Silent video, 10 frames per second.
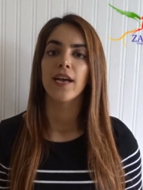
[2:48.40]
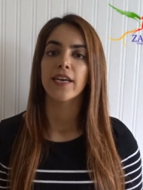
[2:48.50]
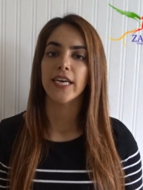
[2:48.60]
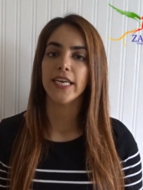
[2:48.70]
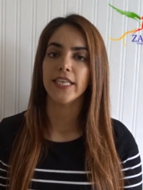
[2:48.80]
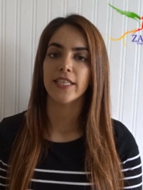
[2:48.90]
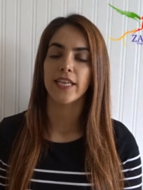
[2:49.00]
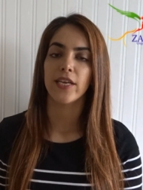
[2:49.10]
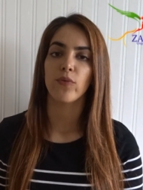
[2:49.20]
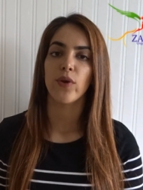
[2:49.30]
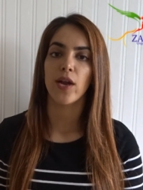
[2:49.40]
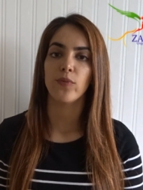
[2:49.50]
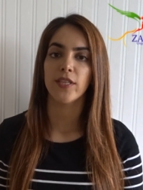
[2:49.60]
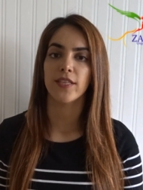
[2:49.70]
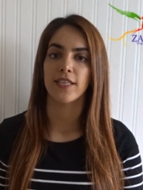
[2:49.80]
Currently, we are
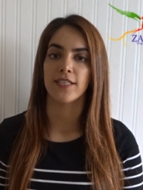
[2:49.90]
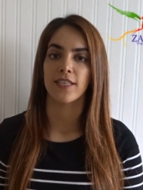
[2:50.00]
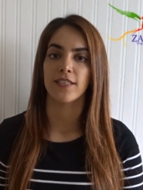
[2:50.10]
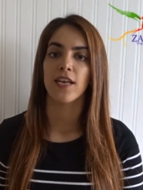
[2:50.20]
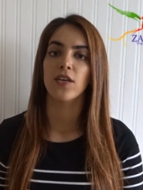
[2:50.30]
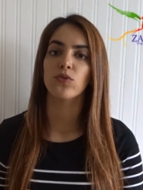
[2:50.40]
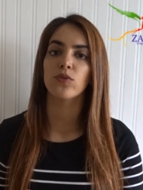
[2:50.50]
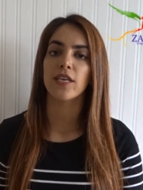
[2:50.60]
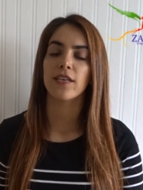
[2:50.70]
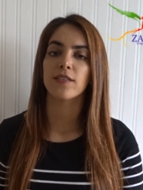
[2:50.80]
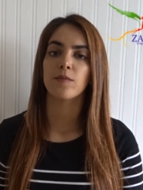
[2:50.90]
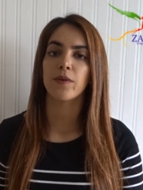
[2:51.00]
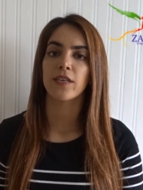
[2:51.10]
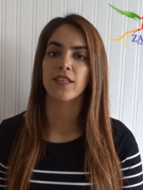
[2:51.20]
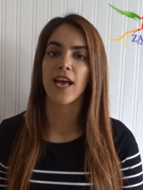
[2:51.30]
witnesses to this
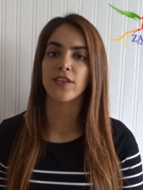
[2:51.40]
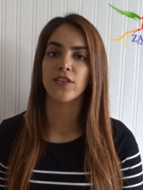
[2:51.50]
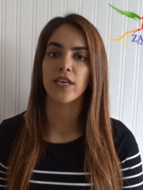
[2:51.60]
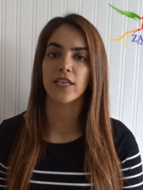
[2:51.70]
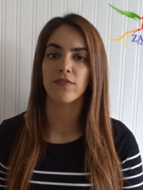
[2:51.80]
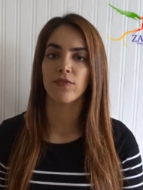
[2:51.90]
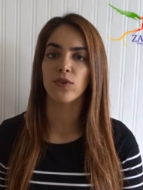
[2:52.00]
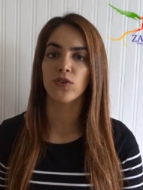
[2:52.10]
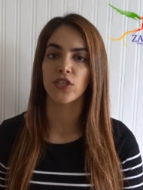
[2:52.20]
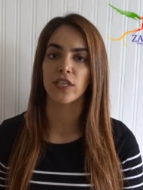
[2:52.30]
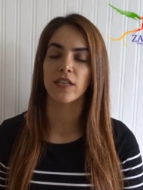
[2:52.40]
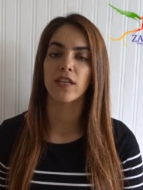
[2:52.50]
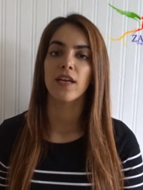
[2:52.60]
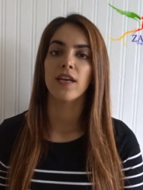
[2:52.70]
spectacular revolution